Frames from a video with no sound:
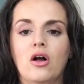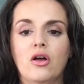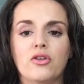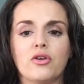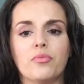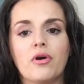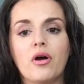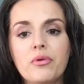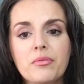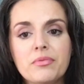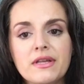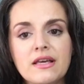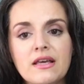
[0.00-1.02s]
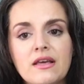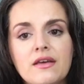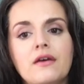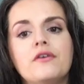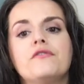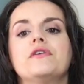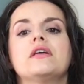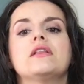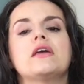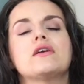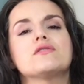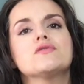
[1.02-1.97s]
You're probably
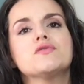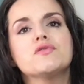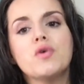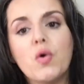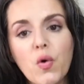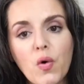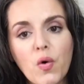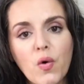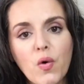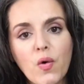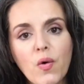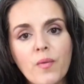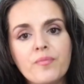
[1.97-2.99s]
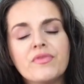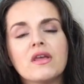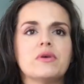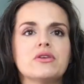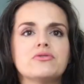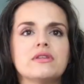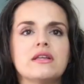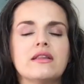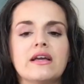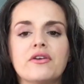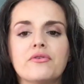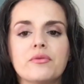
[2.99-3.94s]
feeling sore, especially
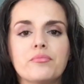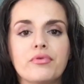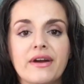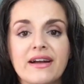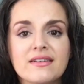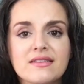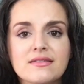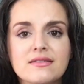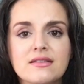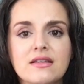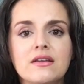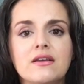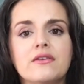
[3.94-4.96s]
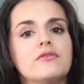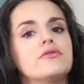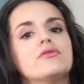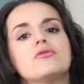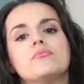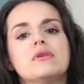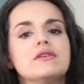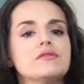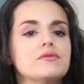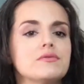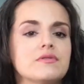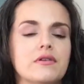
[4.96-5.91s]
later in pregnancy. You know, your
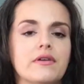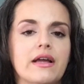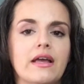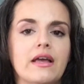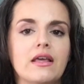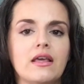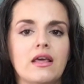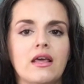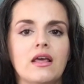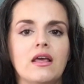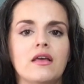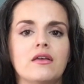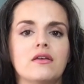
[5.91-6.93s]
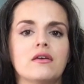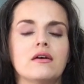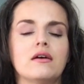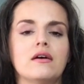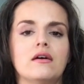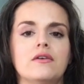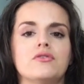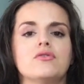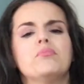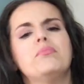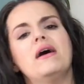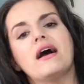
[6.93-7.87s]
muscles are aching, your
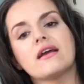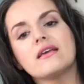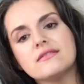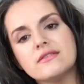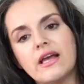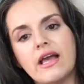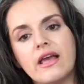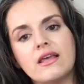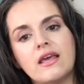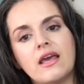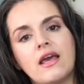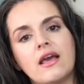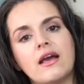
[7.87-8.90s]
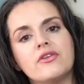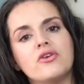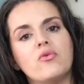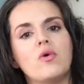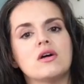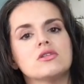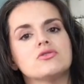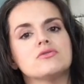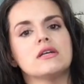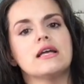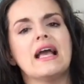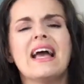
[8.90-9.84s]
back is aching, and you're
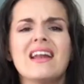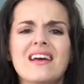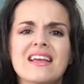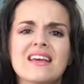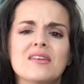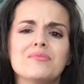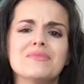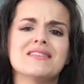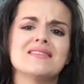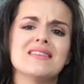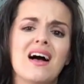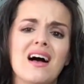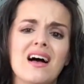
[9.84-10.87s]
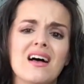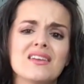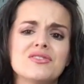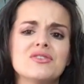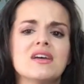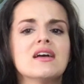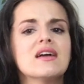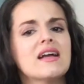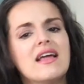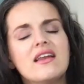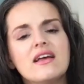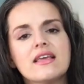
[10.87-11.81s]
wondering, can I get a massage?
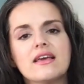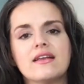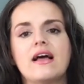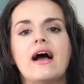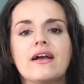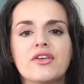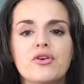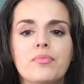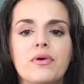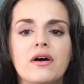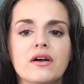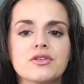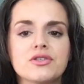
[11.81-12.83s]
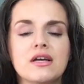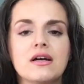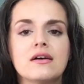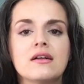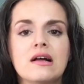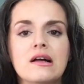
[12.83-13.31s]
Can I get acupuncture?